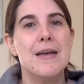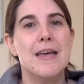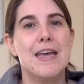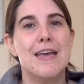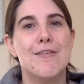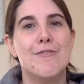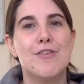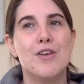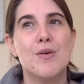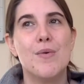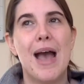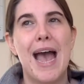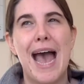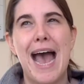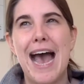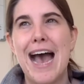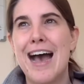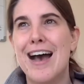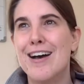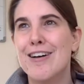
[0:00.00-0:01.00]
If you
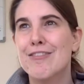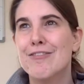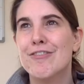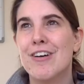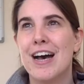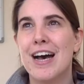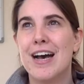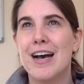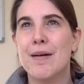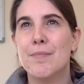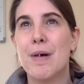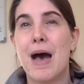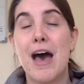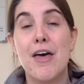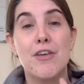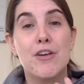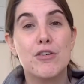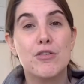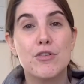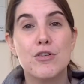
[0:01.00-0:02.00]
have
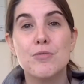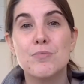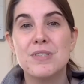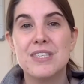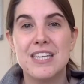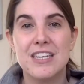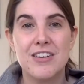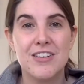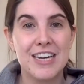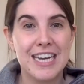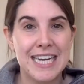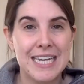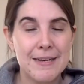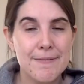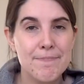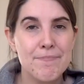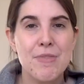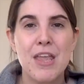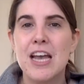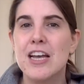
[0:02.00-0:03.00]
other groups that you're in,